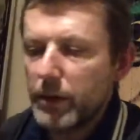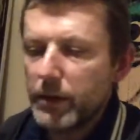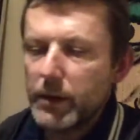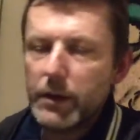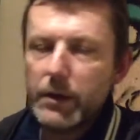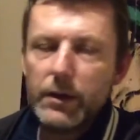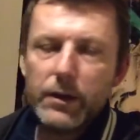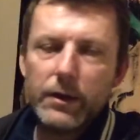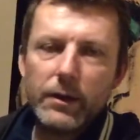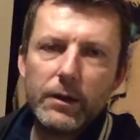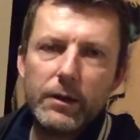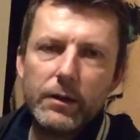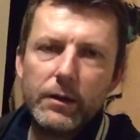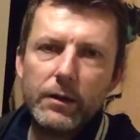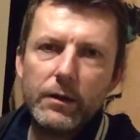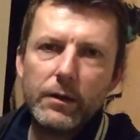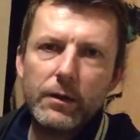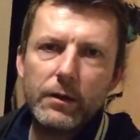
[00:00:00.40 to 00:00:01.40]
and
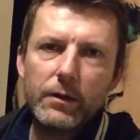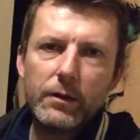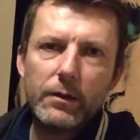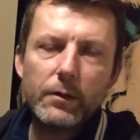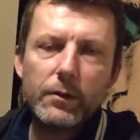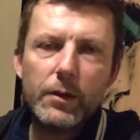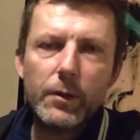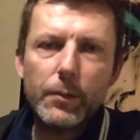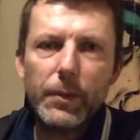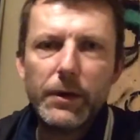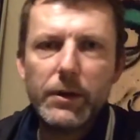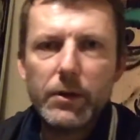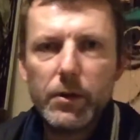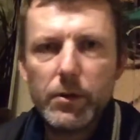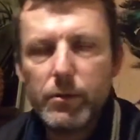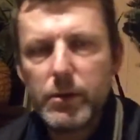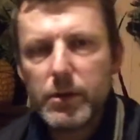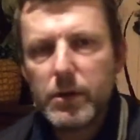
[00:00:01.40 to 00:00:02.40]
the big
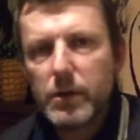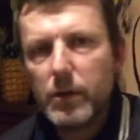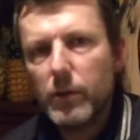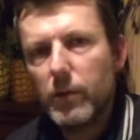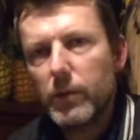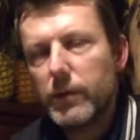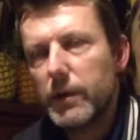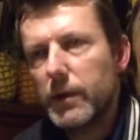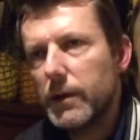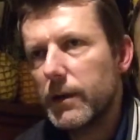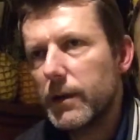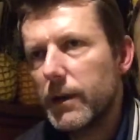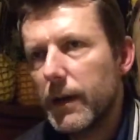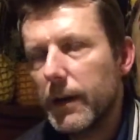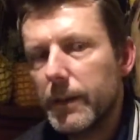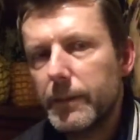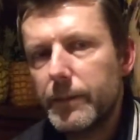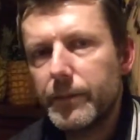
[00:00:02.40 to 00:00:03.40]
news, or
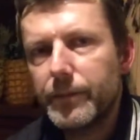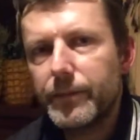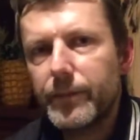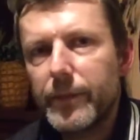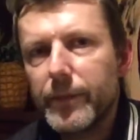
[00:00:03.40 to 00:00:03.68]
the